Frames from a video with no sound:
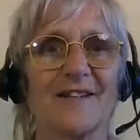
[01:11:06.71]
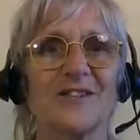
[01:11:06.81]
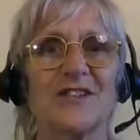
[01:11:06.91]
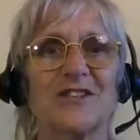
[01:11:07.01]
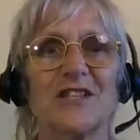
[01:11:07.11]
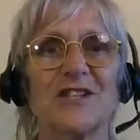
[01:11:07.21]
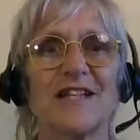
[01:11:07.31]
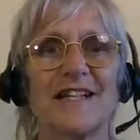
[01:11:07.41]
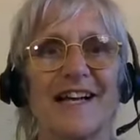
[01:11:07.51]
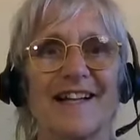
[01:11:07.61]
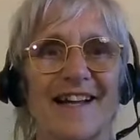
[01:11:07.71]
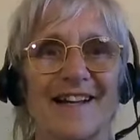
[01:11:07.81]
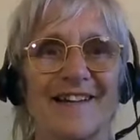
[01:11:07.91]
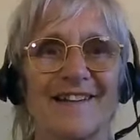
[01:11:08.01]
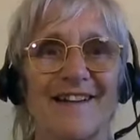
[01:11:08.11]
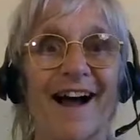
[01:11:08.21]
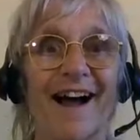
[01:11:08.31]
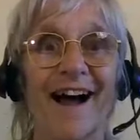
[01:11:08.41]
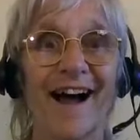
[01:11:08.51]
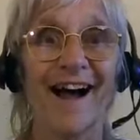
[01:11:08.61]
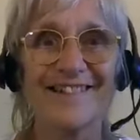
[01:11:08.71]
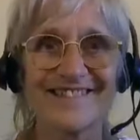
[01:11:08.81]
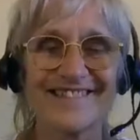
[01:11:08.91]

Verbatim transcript: you're just looking like that ah